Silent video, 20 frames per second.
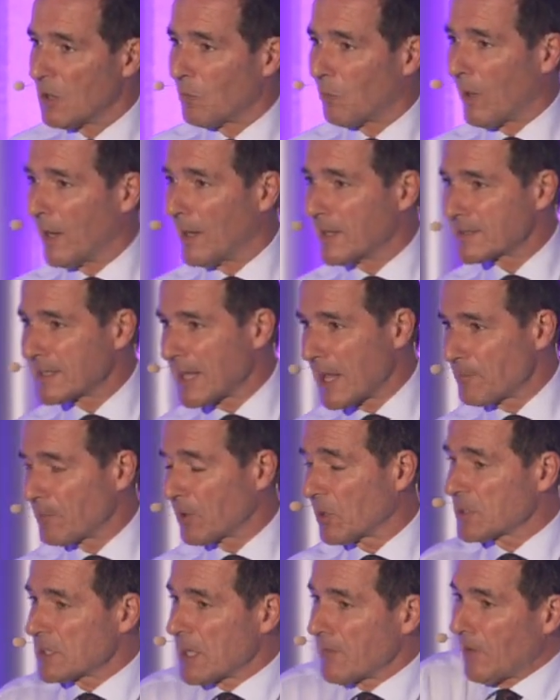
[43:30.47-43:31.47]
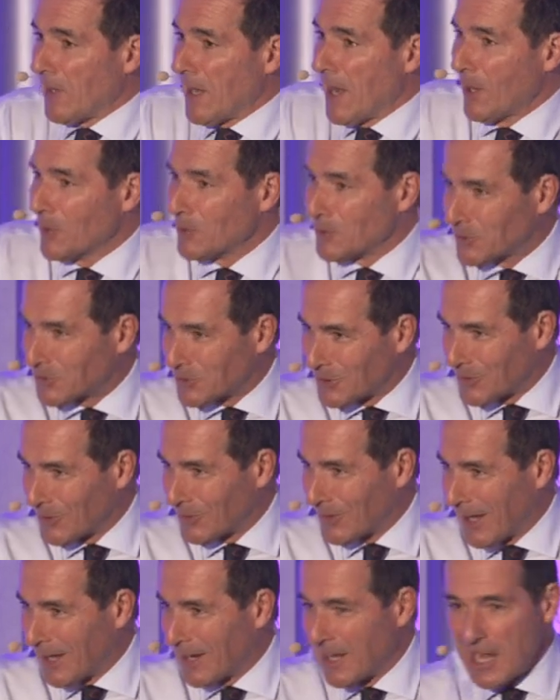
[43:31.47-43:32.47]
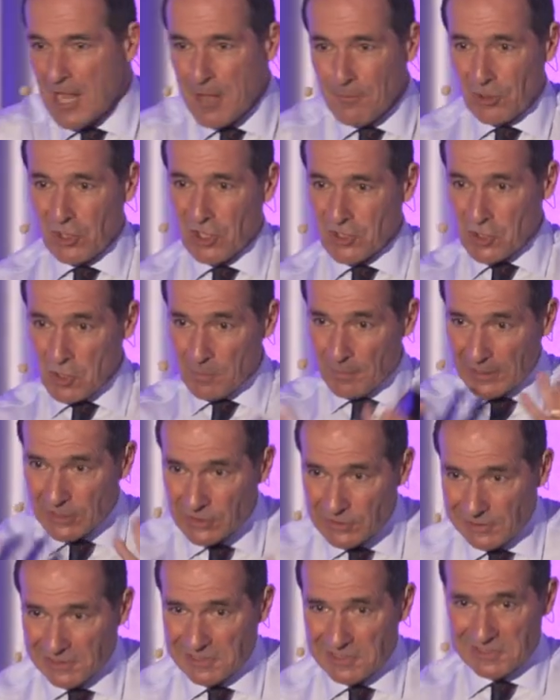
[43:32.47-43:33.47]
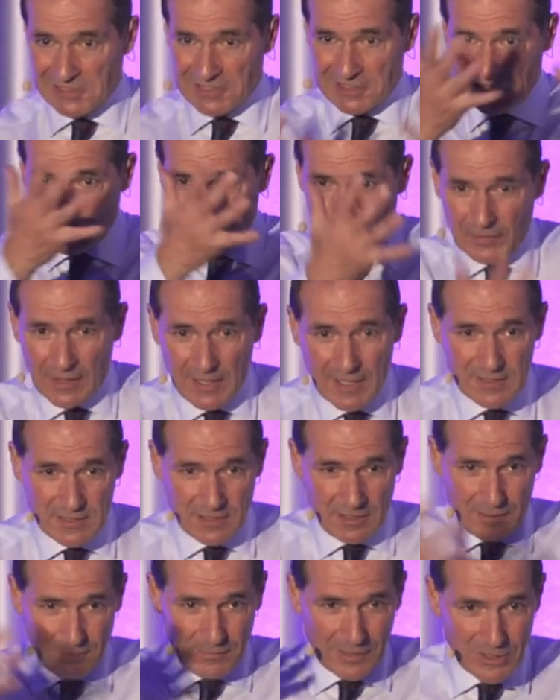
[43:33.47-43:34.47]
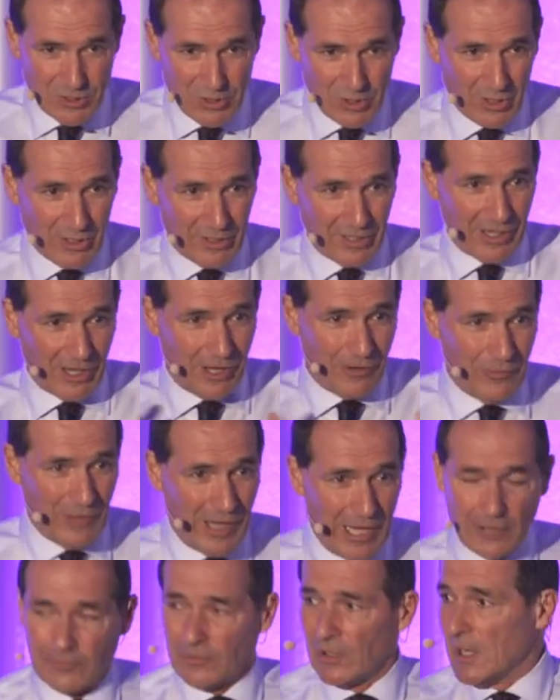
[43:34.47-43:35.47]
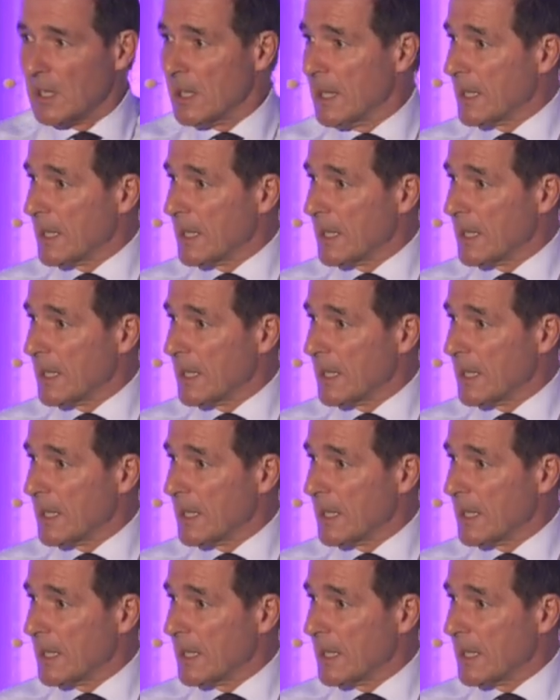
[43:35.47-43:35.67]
Why is that? Because I've allowed you to do that. Because you're my trusted advisor on my journey of life.